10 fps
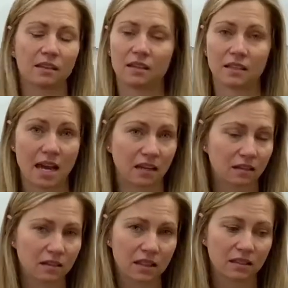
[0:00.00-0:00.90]
the
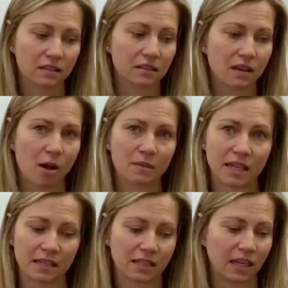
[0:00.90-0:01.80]
technical skills
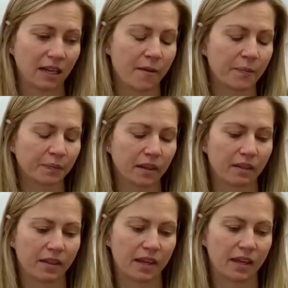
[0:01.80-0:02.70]
updating
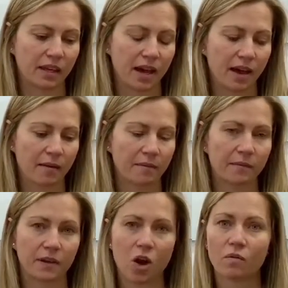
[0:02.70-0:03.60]
the
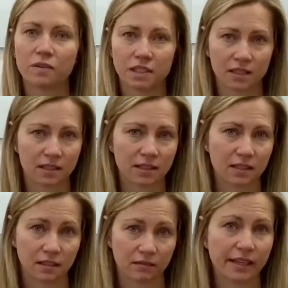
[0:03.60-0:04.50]
um, the
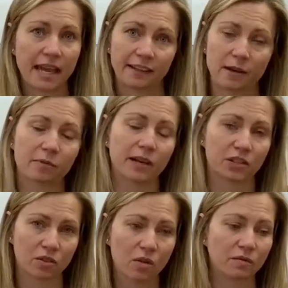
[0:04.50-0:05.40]
confidence uh, regaining their
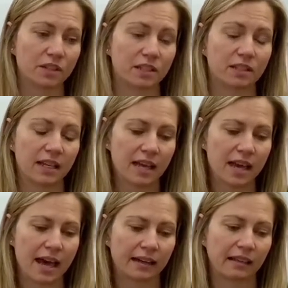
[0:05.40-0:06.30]
professional confidence
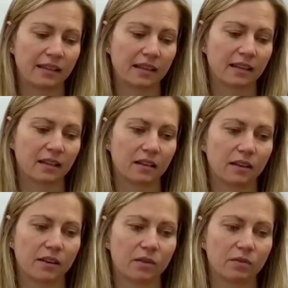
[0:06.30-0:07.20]
and I think uh,
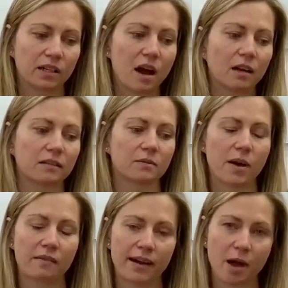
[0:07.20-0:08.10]
you know regardless of
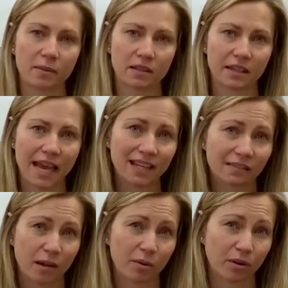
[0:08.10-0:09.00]
whatever happens at the end
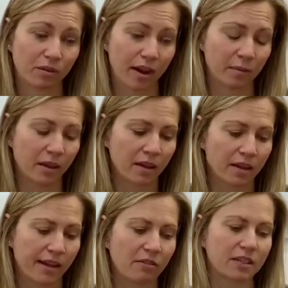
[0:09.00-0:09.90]
of that program
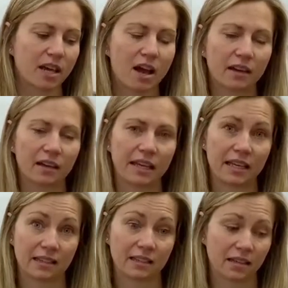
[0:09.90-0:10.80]
that returner
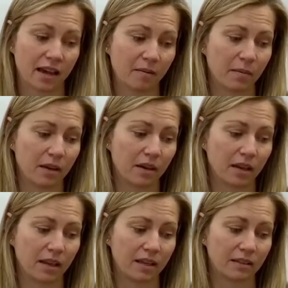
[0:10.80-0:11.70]
is um,
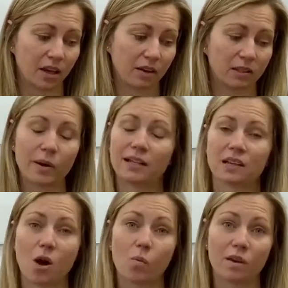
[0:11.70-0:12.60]
is going to end
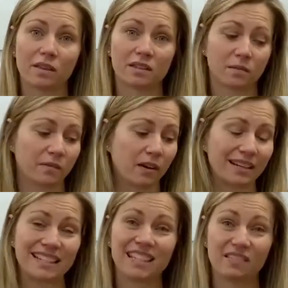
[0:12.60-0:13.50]
up with some very
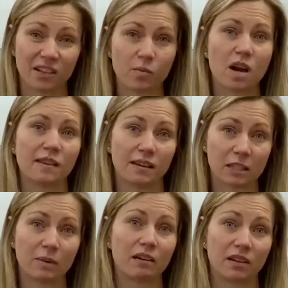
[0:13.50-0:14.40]
CV worthy
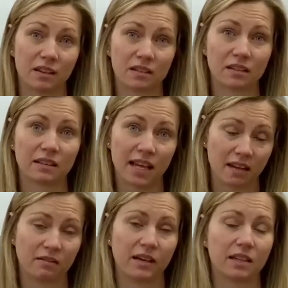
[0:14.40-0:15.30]
experience at the end of